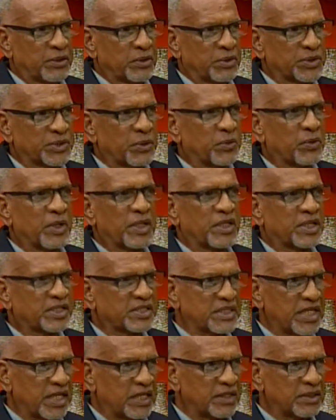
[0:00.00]
Lucia, we
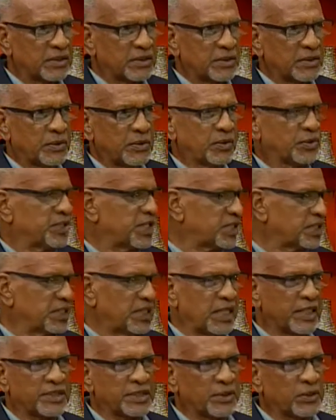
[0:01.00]
understand. You just
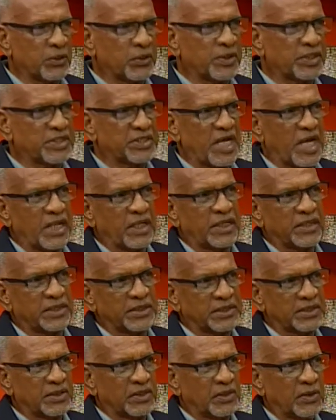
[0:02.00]
letting go these
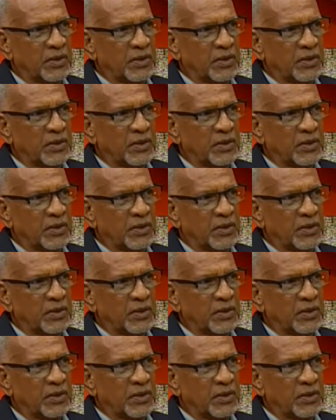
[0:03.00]
islands.